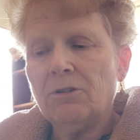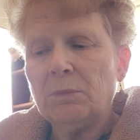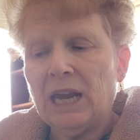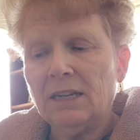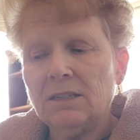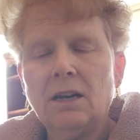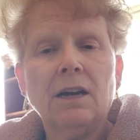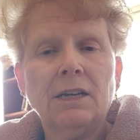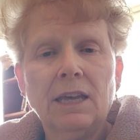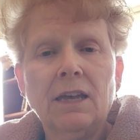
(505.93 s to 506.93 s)
from 8 to
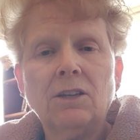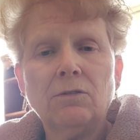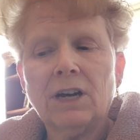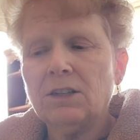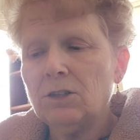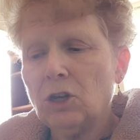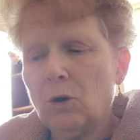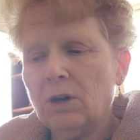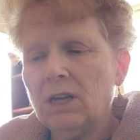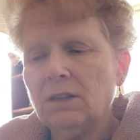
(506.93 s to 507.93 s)
9, again, you've got the
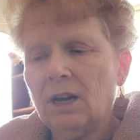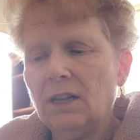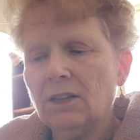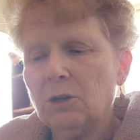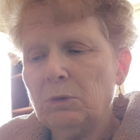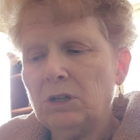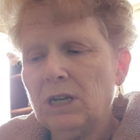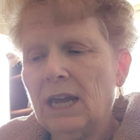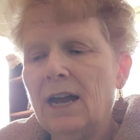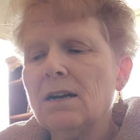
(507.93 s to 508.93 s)
yoga at the Island
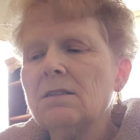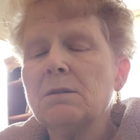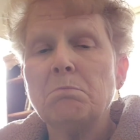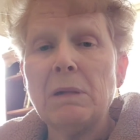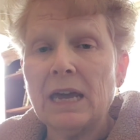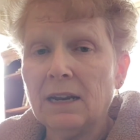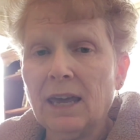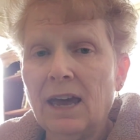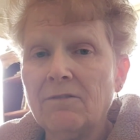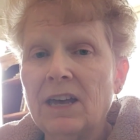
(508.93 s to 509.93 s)
Community House,
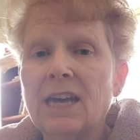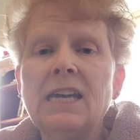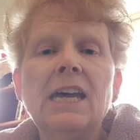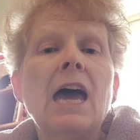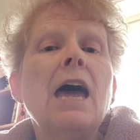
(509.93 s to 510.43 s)
Mana Cafe.